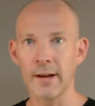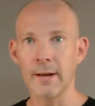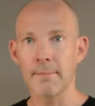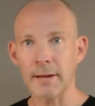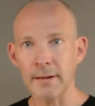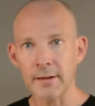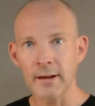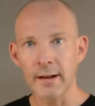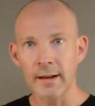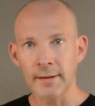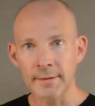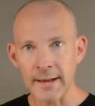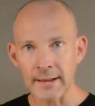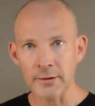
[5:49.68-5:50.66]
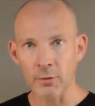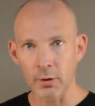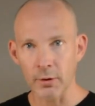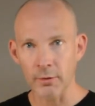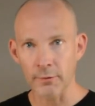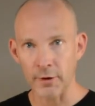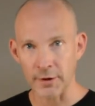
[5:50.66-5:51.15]
But that's
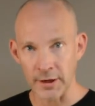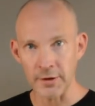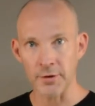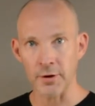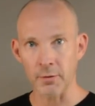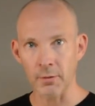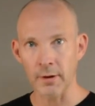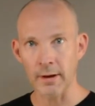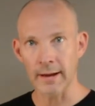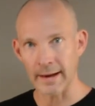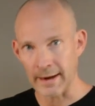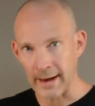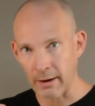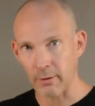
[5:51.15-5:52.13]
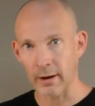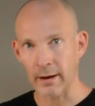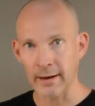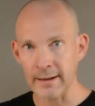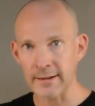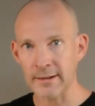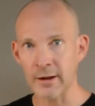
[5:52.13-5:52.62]
all for the intro, and now
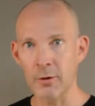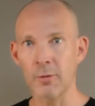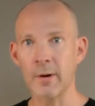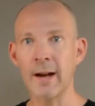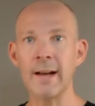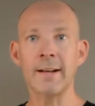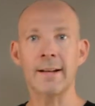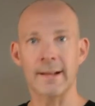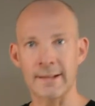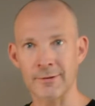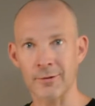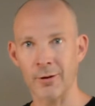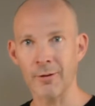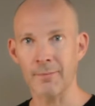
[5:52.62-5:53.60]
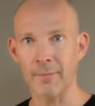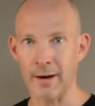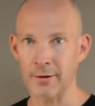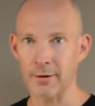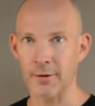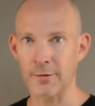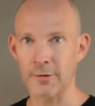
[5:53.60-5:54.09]
let's go and install
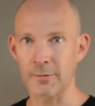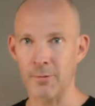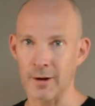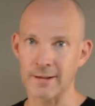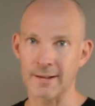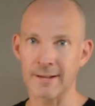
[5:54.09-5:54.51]
Mycroft's voice